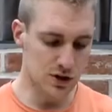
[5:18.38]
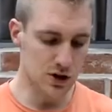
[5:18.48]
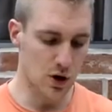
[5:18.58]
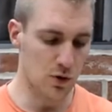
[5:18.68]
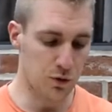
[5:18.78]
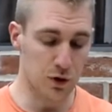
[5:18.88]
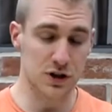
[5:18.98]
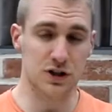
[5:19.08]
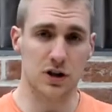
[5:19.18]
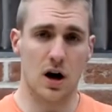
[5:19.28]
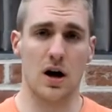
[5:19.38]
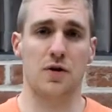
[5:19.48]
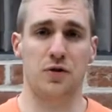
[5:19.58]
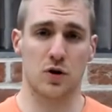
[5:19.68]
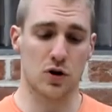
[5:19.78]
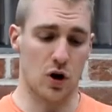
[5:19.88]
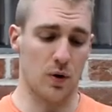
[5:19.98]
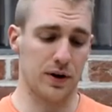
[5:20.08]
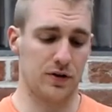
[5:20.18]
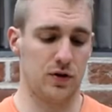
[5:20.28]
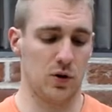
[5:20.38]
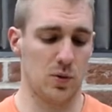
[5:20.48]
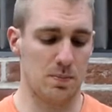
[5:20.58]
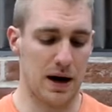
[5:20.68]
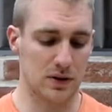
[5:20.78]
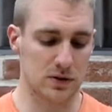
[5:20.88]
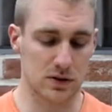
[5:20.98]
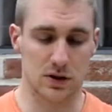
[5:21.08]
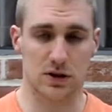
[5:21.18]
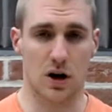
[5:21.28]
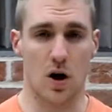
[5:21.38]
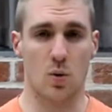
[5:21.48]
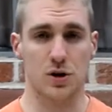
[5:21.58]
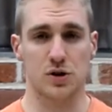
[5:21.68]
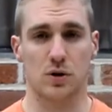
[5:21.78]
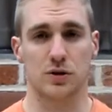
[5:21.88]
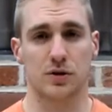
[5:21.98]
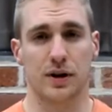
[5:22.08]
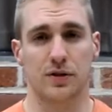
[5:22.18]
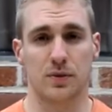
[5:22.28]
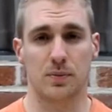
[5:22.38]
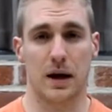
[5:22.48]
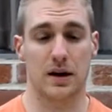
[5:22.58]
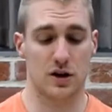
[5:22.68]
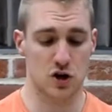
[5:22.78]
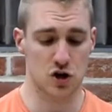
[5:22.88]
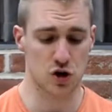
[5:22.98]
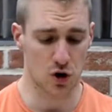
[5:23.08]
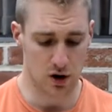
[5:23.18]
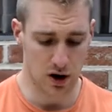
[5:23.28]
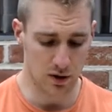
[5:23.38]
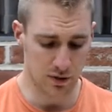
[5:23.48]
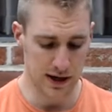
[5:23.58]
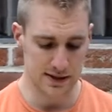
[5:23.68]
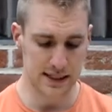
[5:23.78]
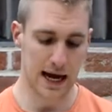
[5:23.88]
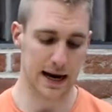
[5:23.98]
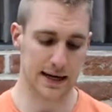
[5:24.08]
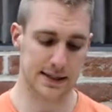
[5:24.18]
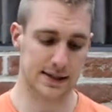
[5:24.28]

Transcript: So for the saw, if you're going to mount the saw, what you also need to make sure of is that it's